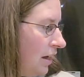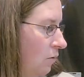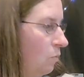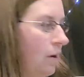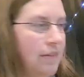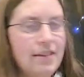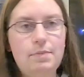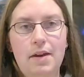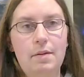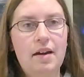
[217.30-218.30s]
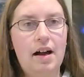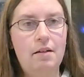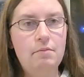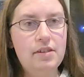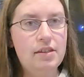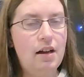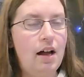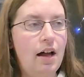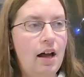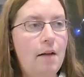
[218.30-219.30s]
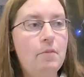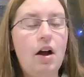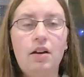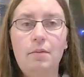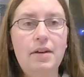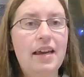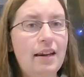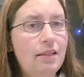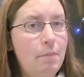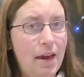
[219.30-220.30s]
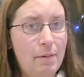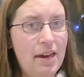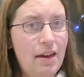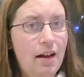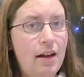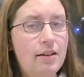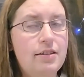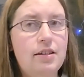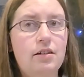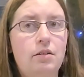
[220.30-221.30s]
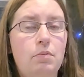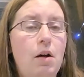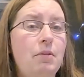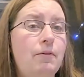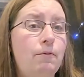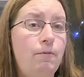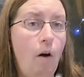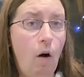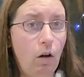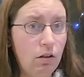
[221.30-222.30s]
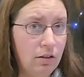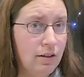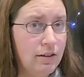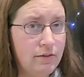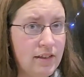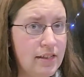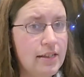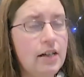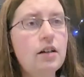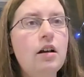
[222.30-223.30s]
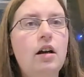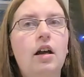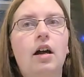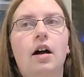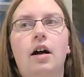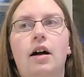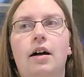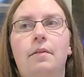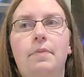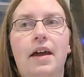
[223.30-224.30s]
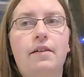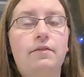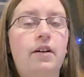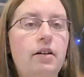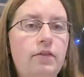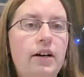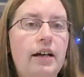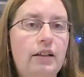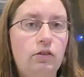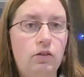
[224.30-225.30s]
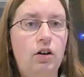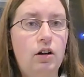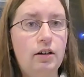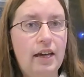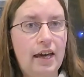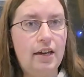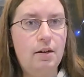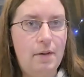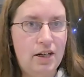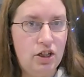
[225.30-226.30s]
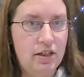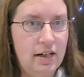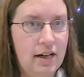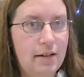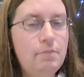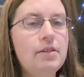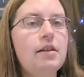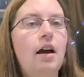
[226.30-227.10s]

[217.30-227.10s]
when this baby comes, I'm not gonna be getting the baby until probably fall of this year. They have very long incubation times,